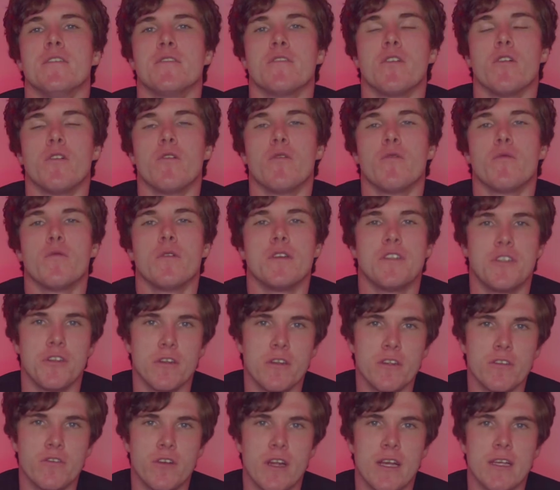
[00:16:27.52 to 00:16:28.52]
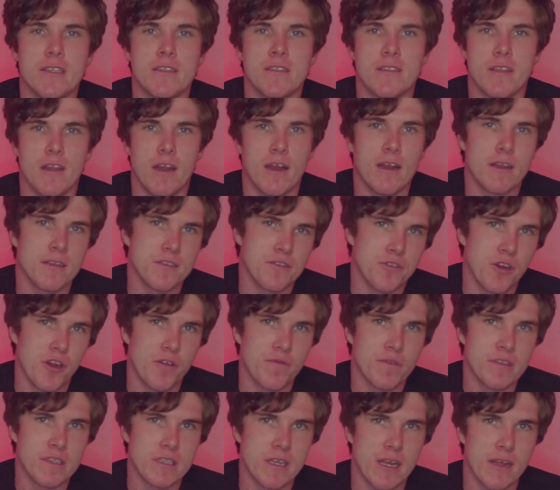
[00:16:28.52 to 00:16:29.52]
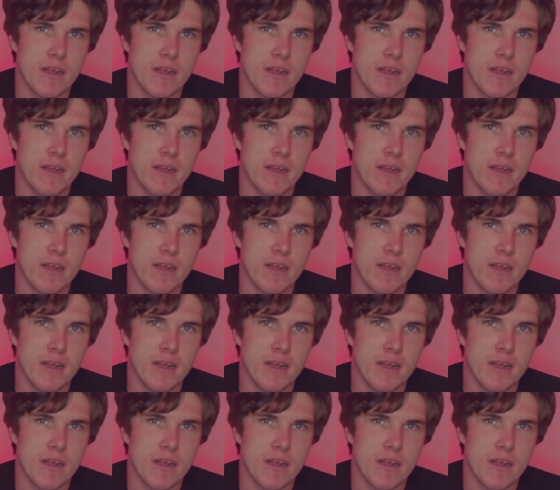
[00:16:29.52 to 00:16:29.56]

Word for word: So, we should address that on a surface